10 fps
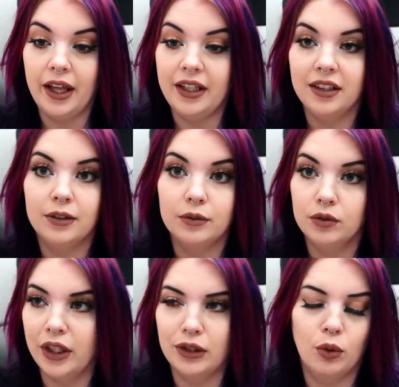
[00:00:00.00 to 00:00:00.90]
like
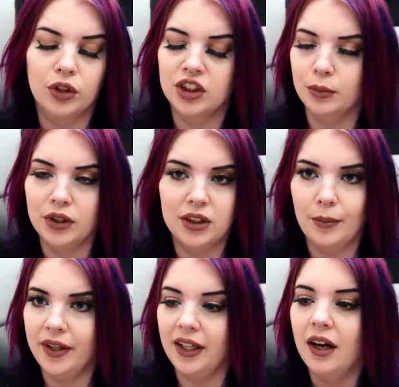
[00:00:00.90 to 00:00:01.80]
Nordstrom or
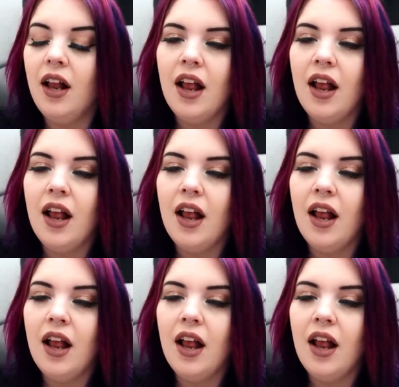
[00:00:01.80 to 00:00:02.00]
something,